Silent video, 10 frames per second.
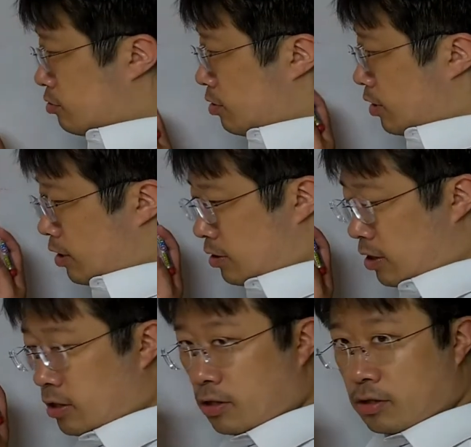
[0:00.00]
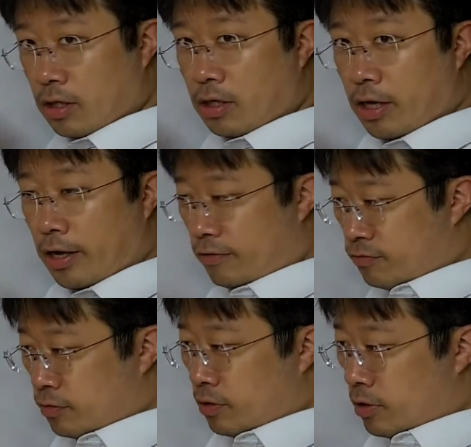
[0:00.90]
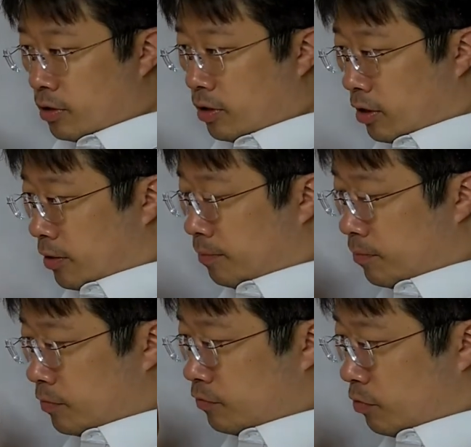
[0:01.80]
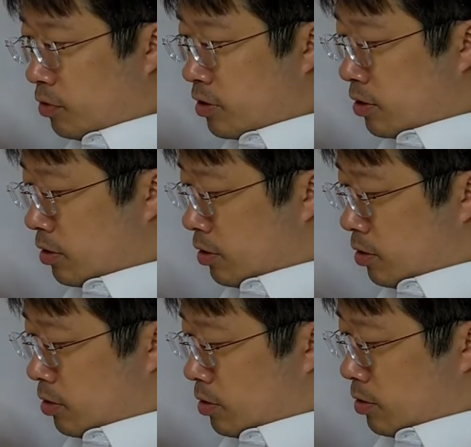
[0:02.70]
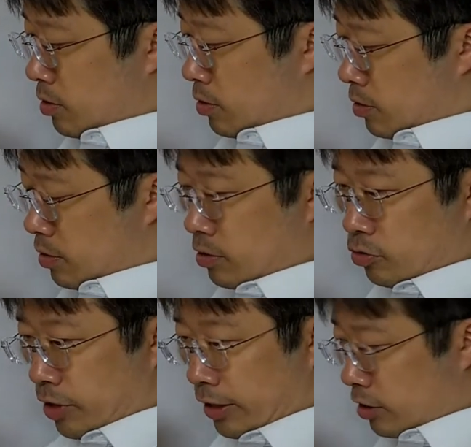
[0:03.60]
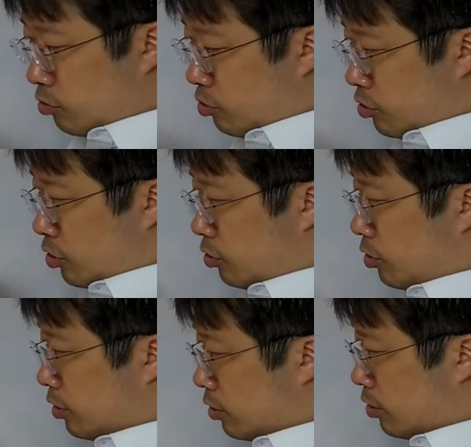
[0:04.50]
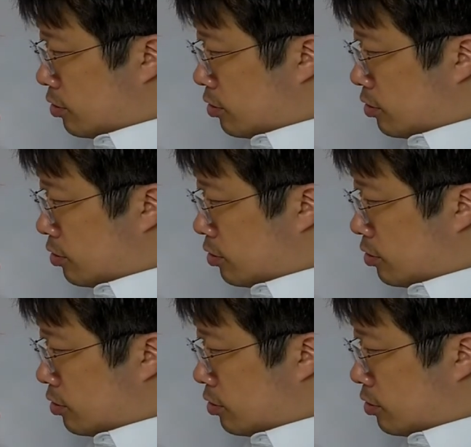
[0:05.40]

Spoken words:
Actually, they have force attracting to each other, and that